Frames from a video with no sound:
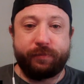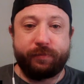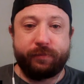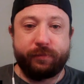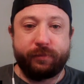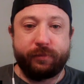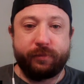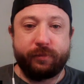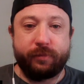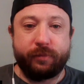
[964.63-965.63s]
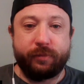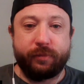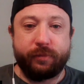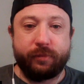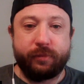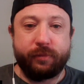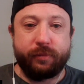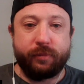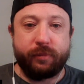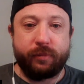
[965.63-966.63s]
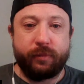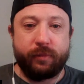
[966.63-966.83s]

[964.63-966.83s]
Nothing is said.